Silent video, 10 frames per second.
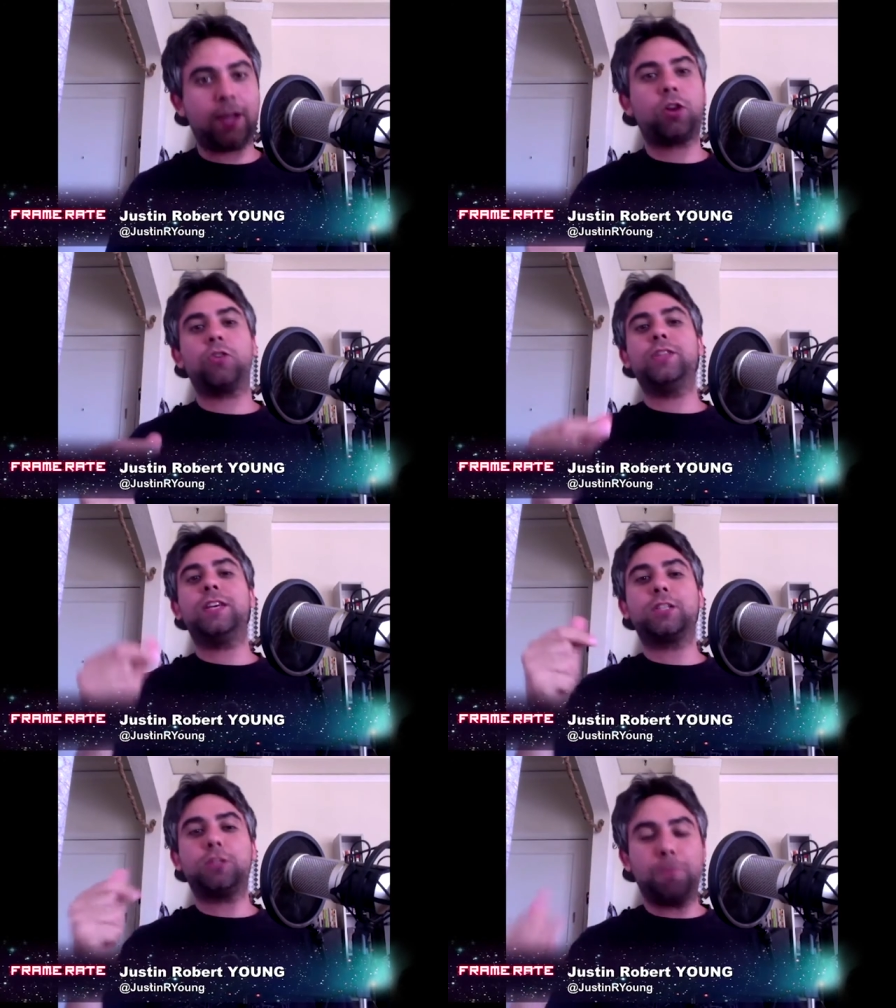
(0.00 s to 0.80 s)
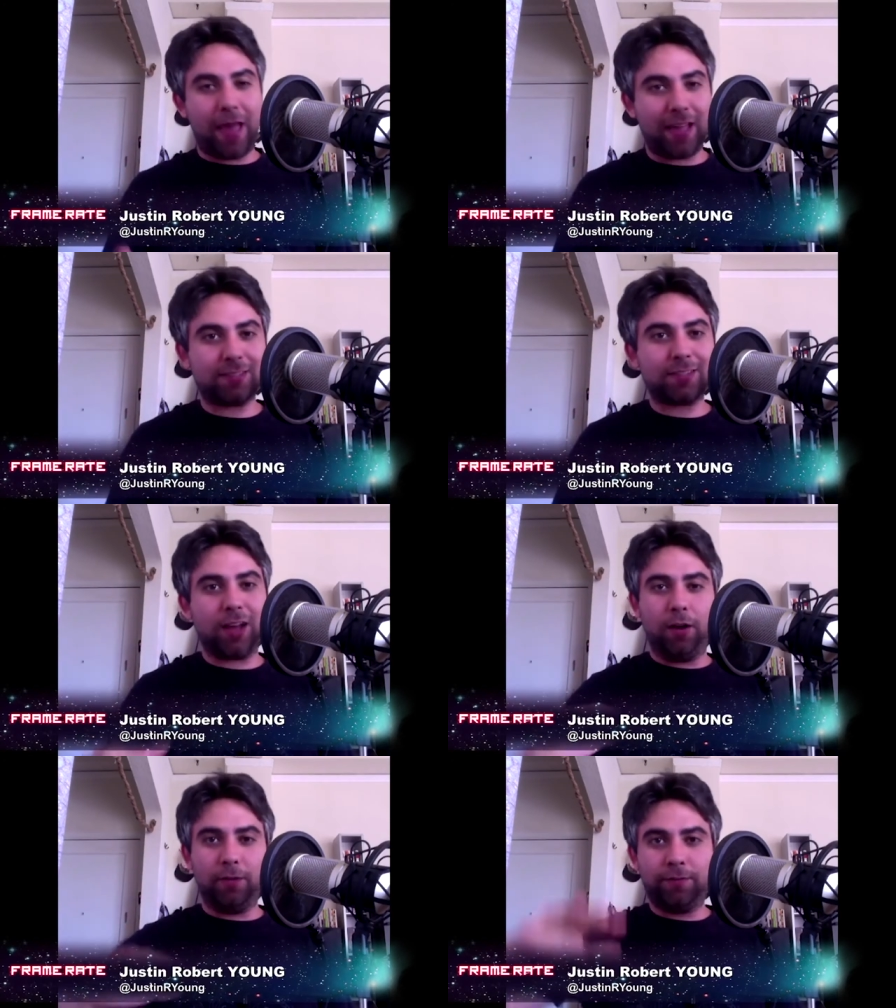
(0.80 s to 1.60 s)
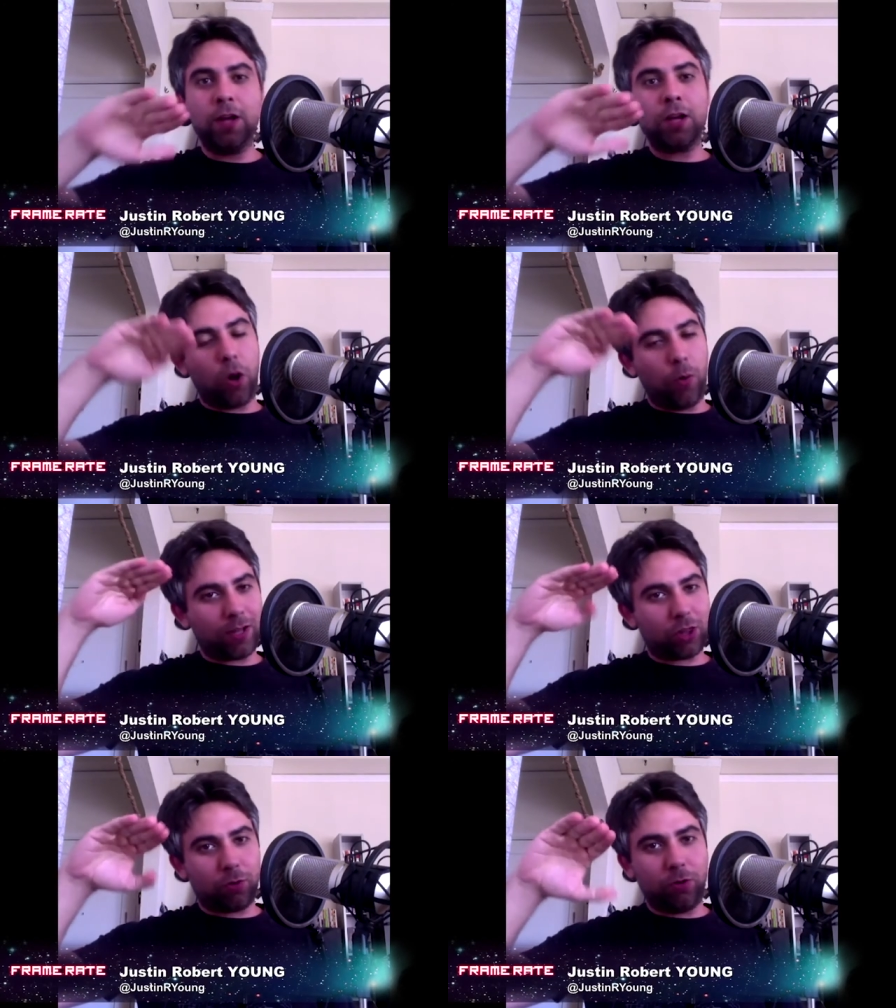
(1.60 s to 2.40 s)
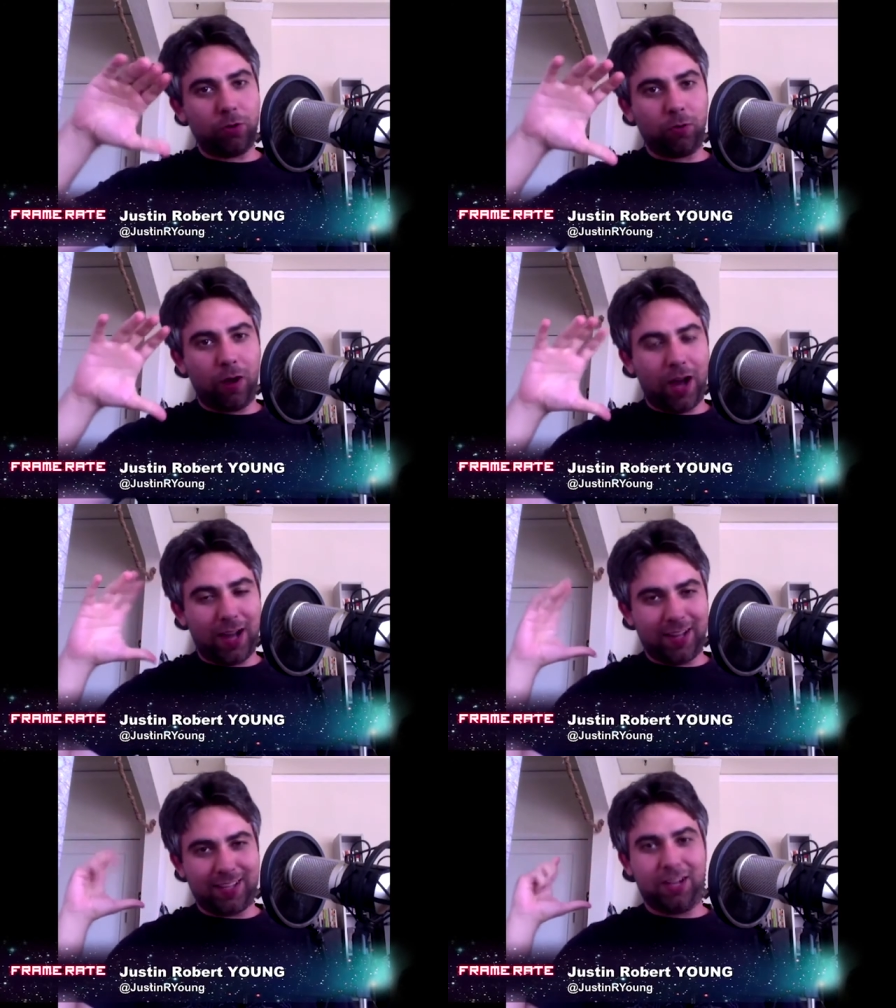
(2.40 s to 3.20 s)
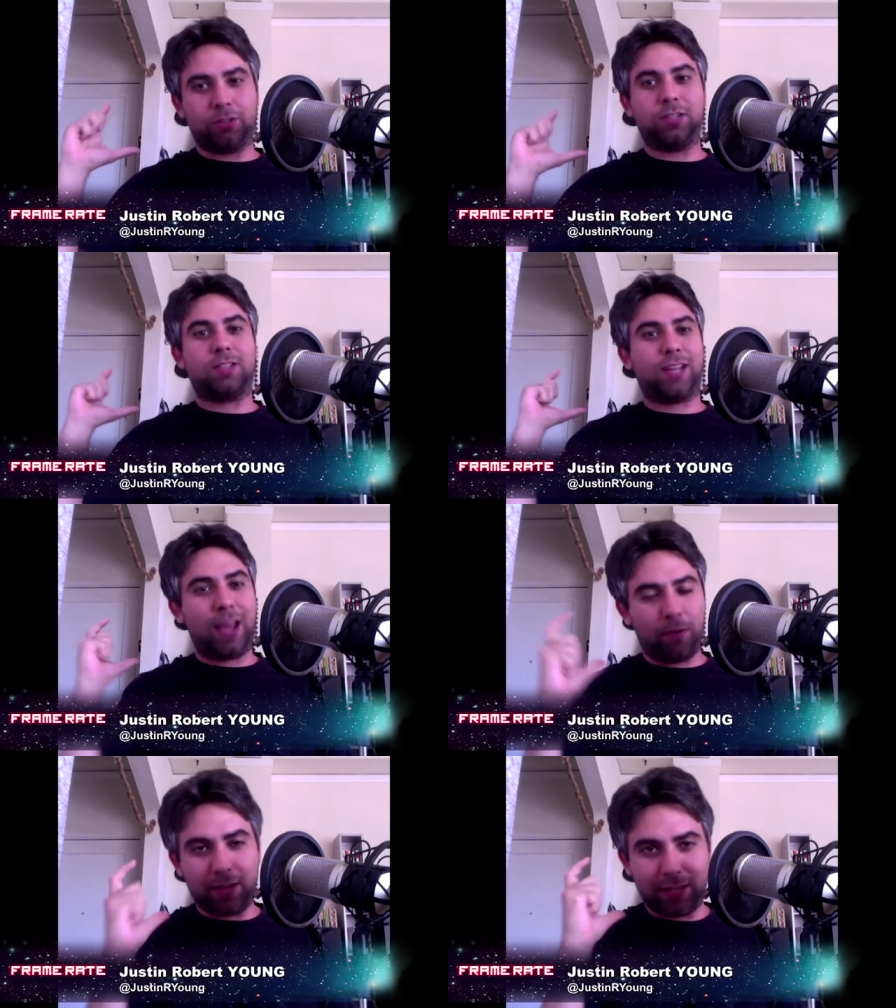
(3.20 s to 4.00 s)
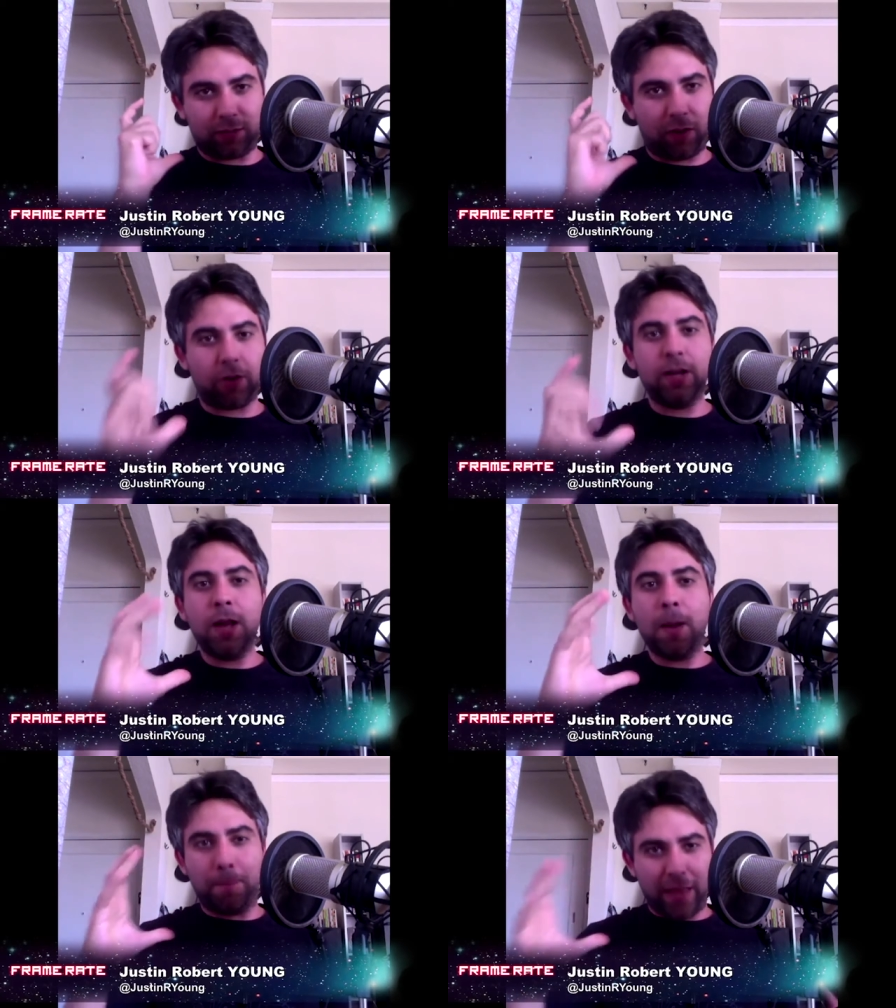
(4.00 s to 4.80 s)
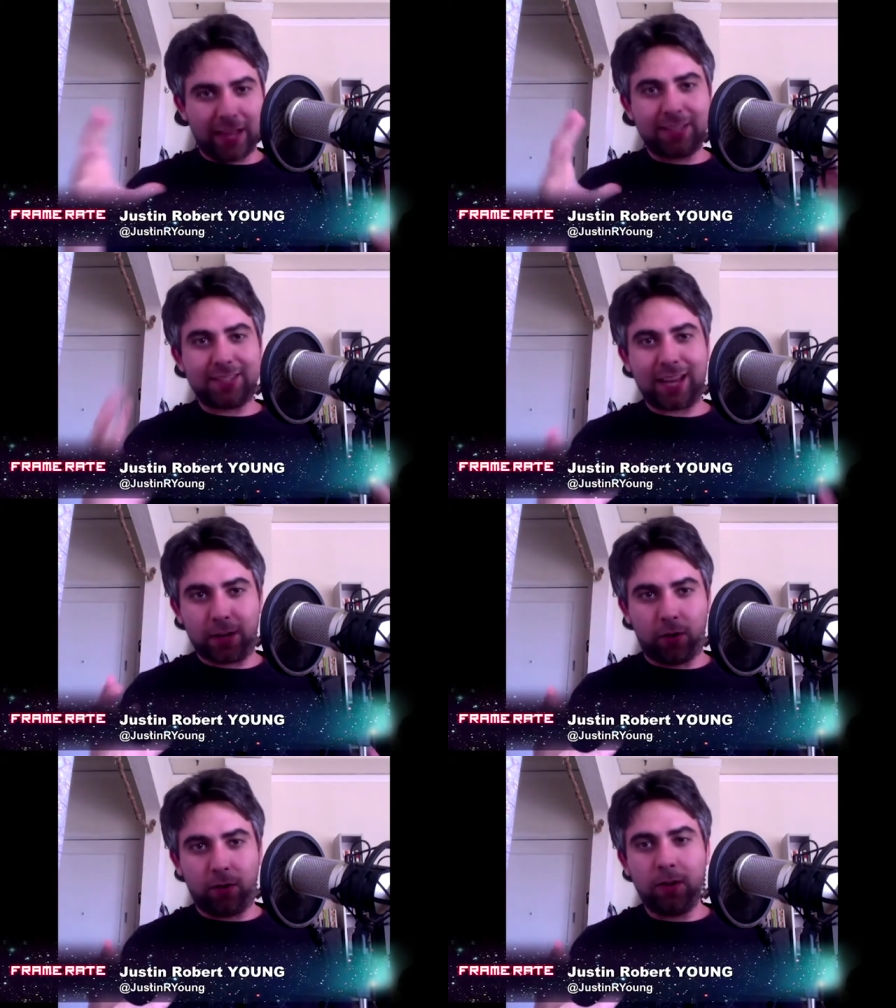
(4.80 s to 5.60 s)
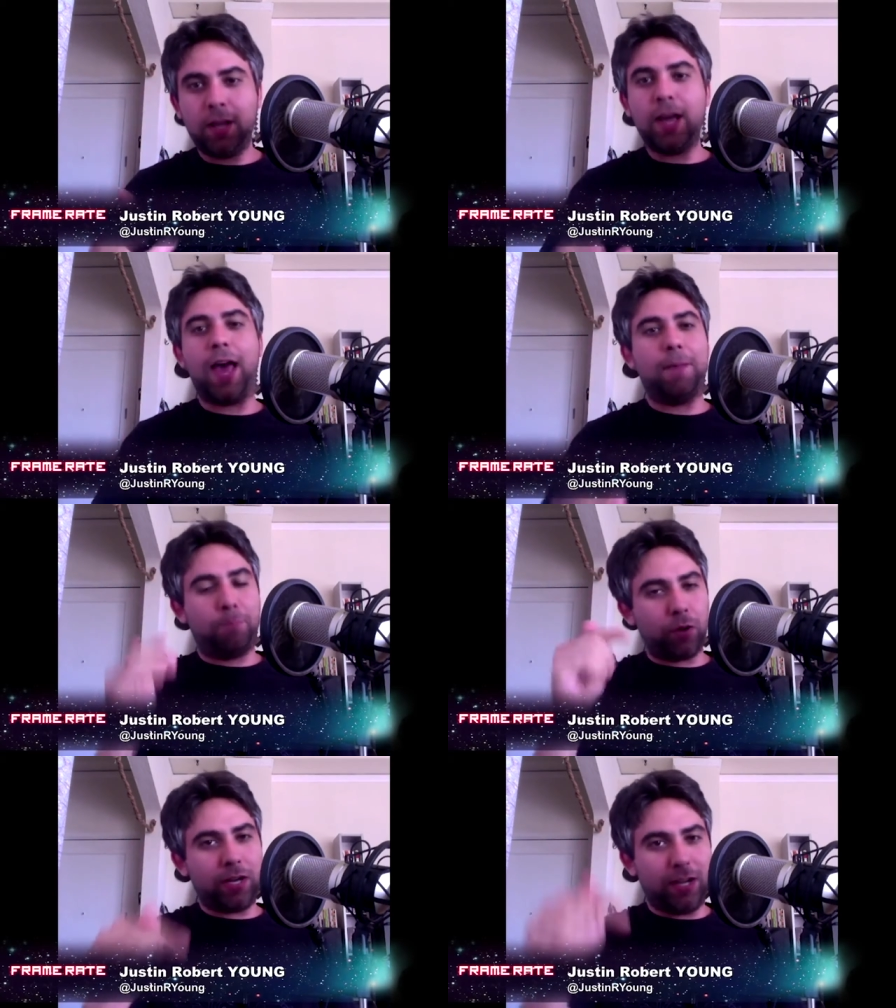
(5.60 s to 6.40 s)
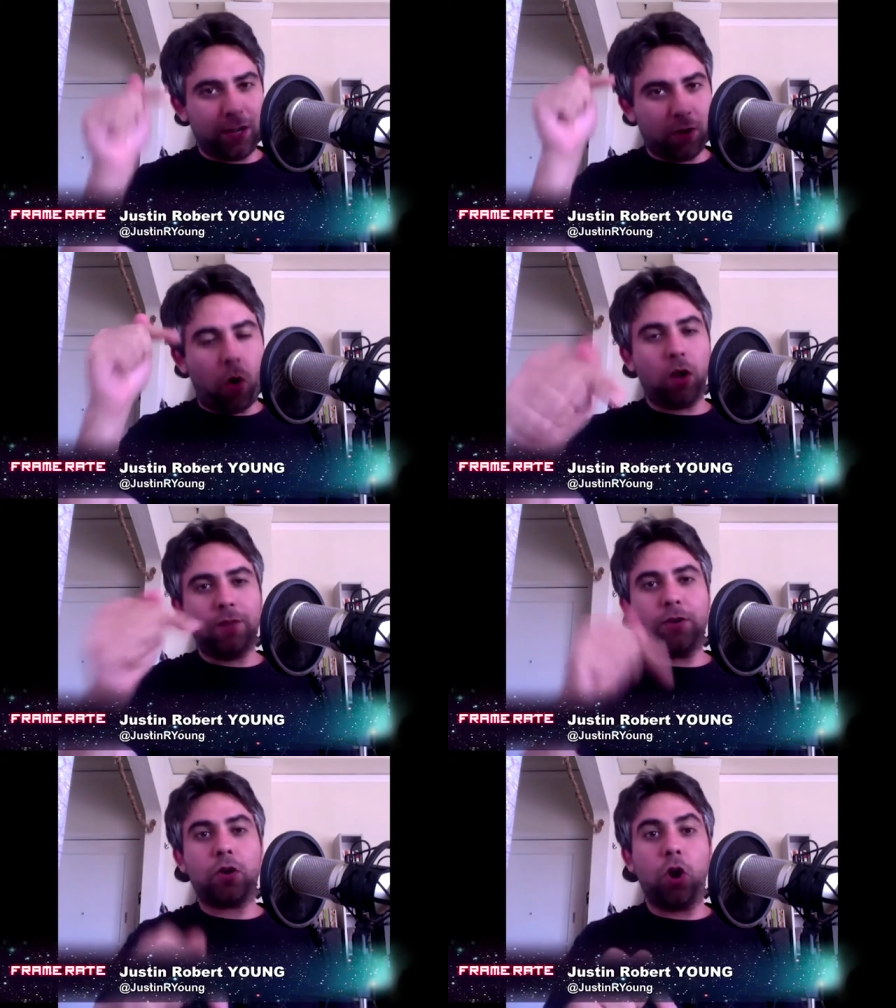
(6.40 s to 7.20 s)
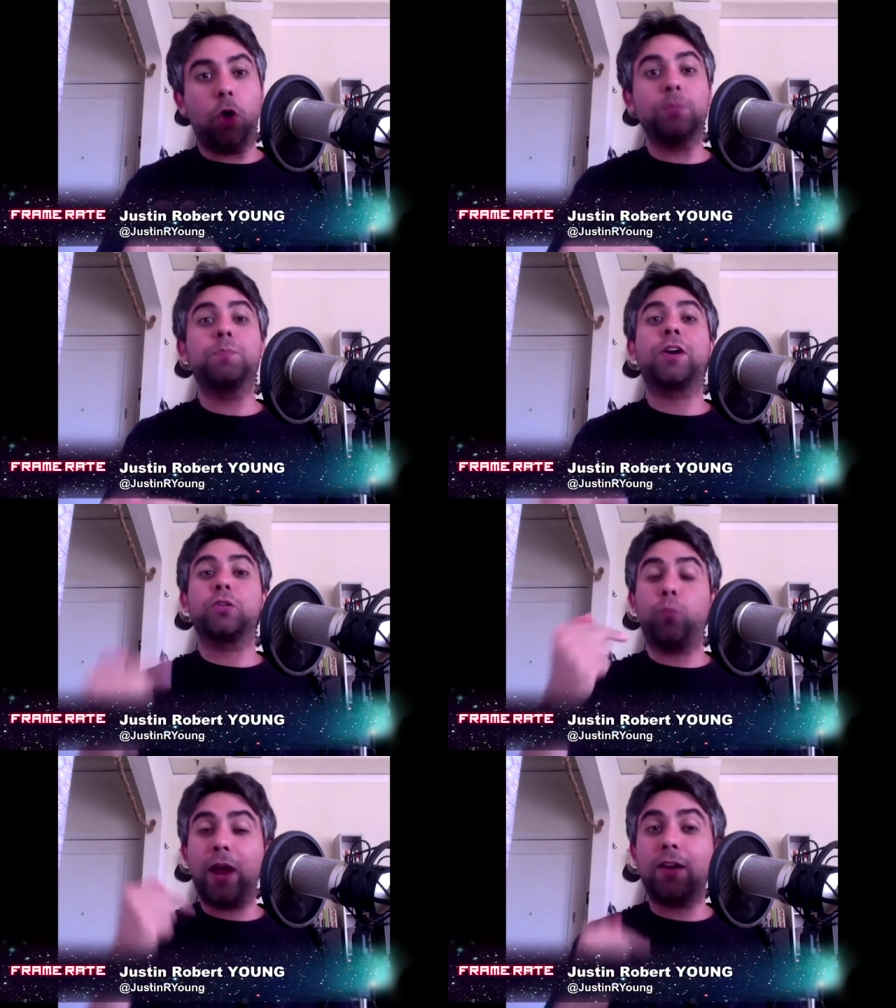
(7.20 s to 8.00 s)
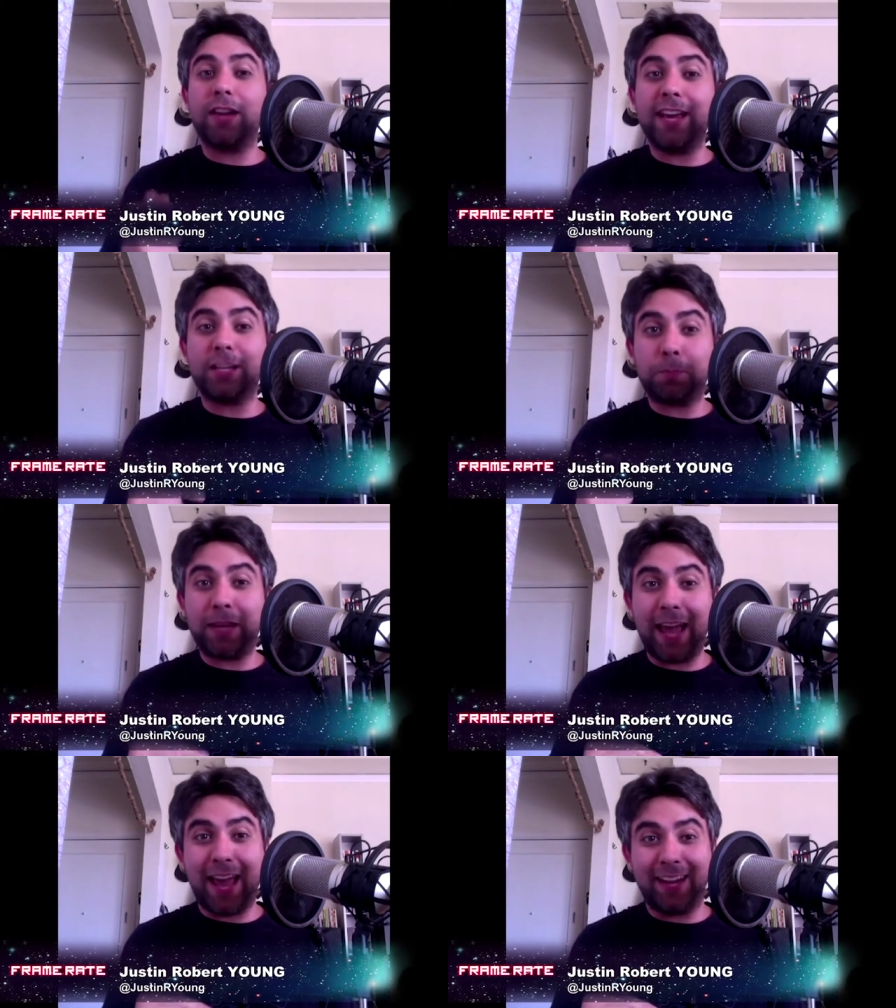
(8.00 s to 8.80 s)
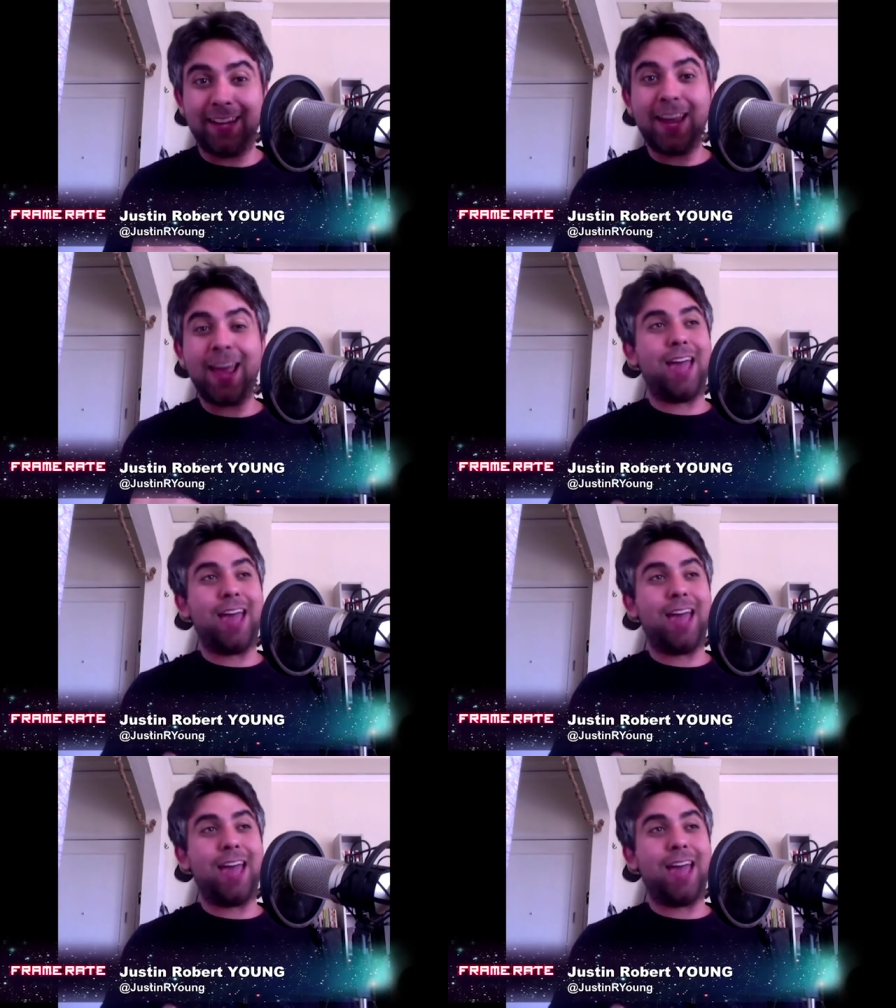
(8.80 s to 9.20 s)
incur the expense of going through, uh, you know, to, to carry this very big signal and put it in all of your homes because we're ESPN